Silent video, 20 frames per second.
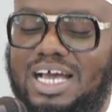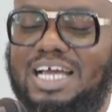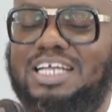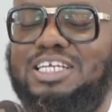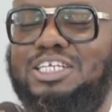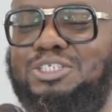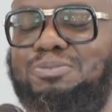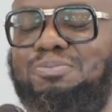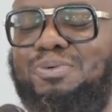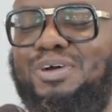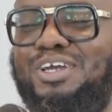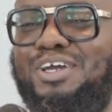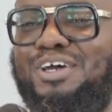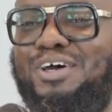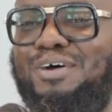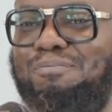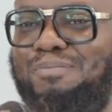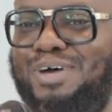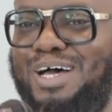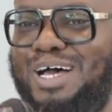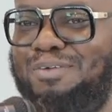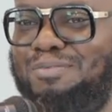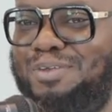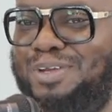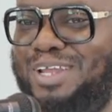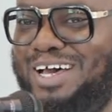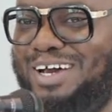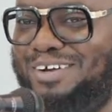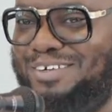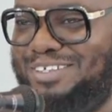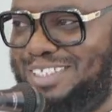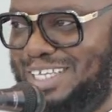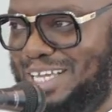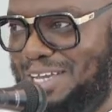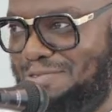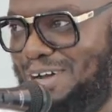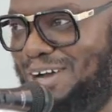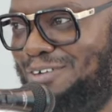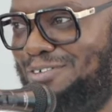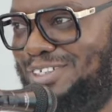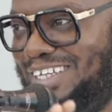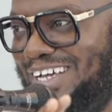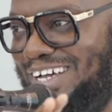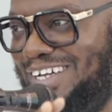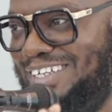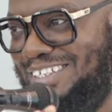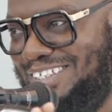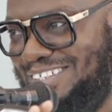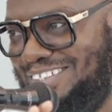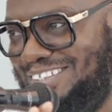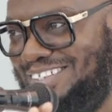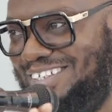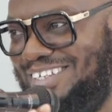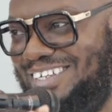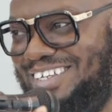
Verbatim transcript: At this point, Khabbab and Arat came out of his hiding.